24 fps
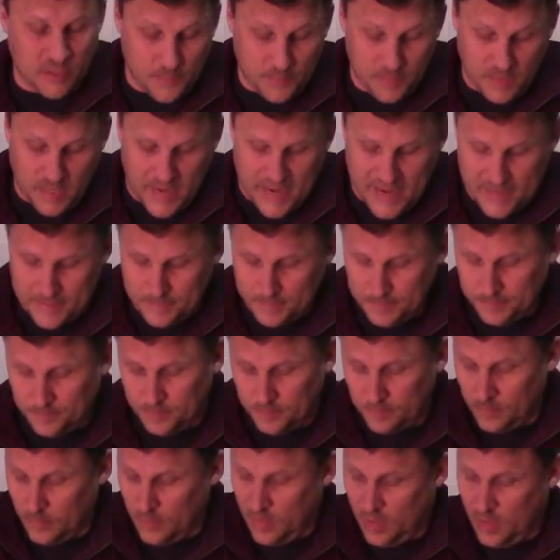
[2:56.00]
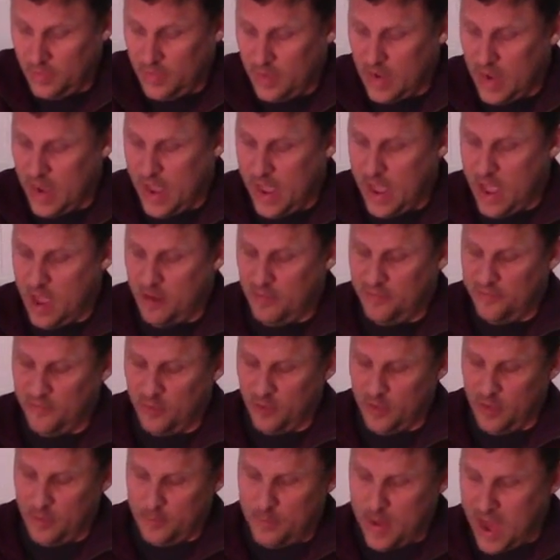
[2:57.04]
the plan that I have
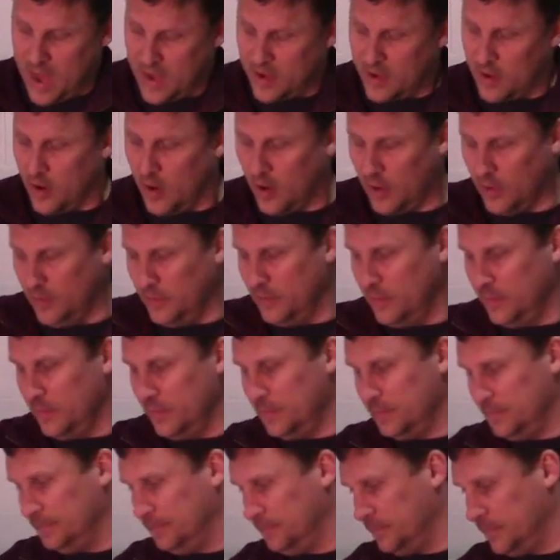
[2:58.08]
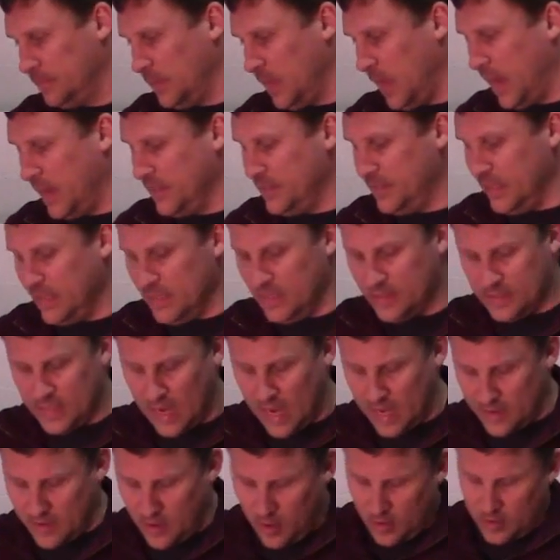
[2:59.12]
for the back garden. Like I said, the
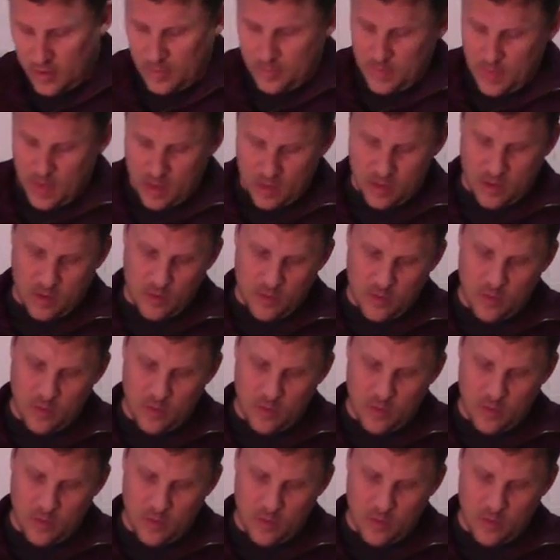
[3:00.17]
side garden I'm not